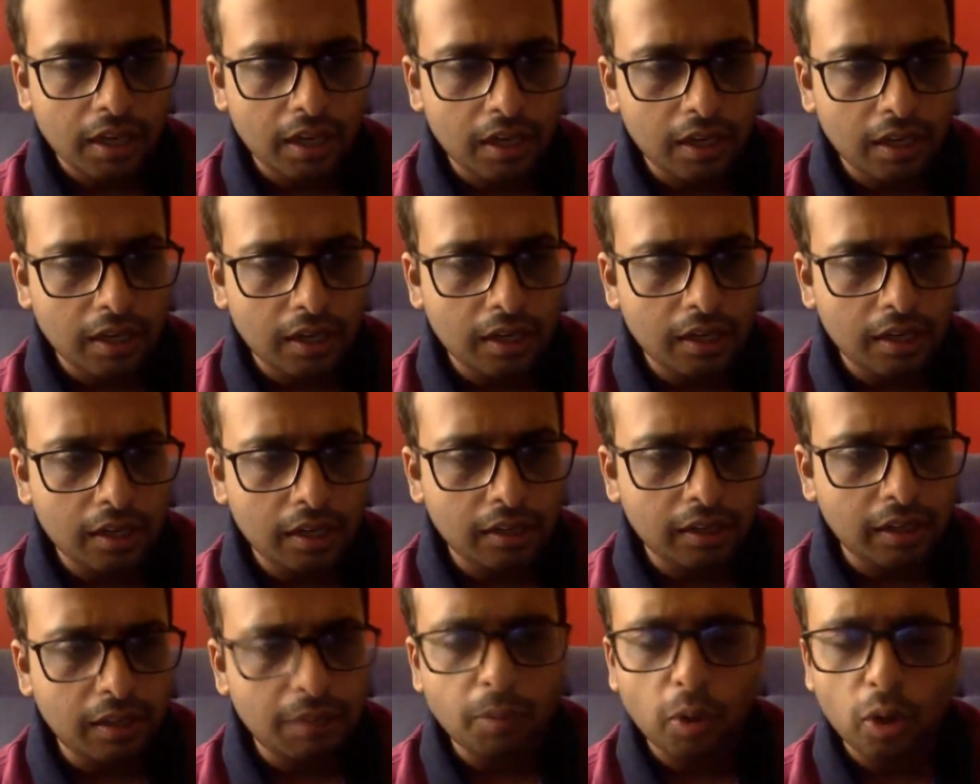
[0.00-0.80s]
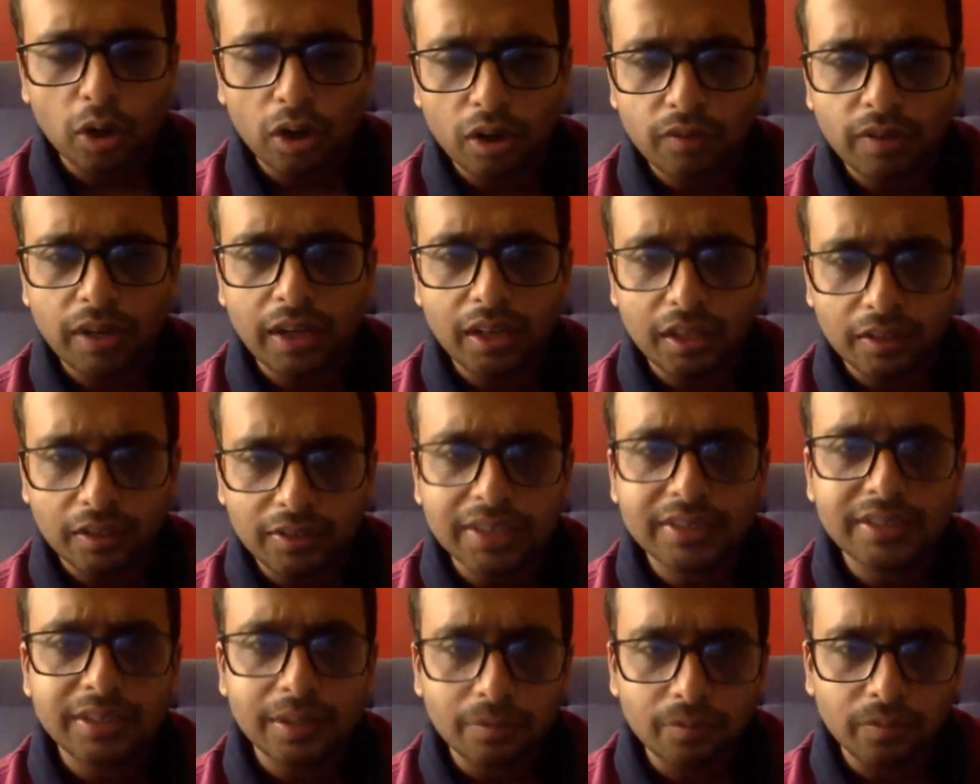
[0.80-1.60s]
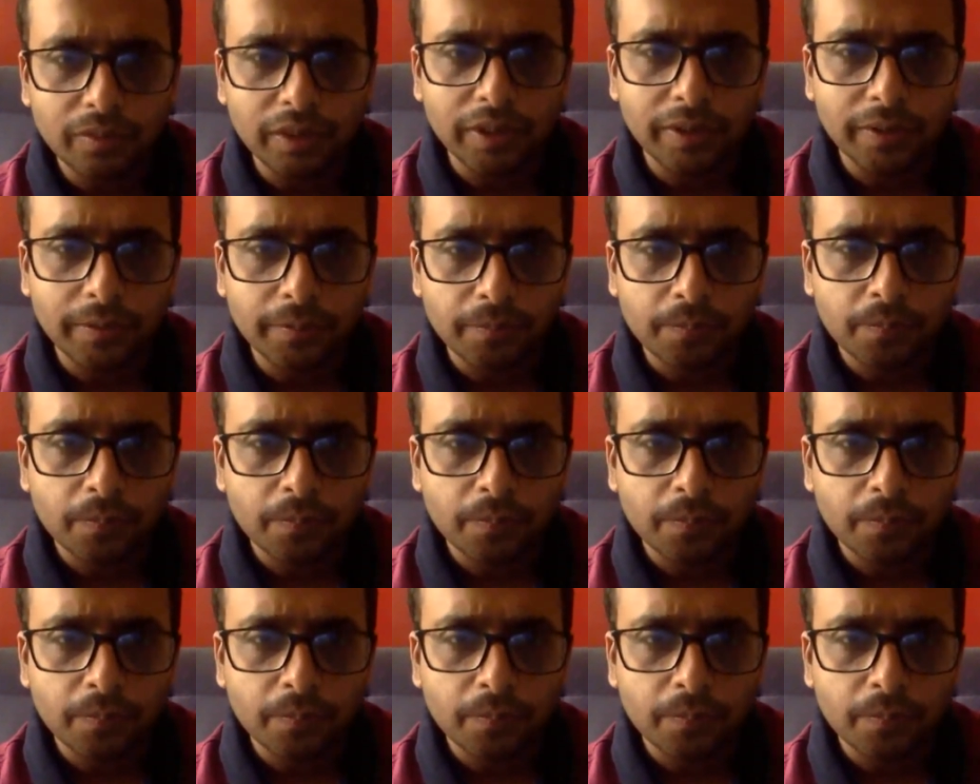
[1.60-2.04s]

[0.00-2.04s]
That bond went away somewhere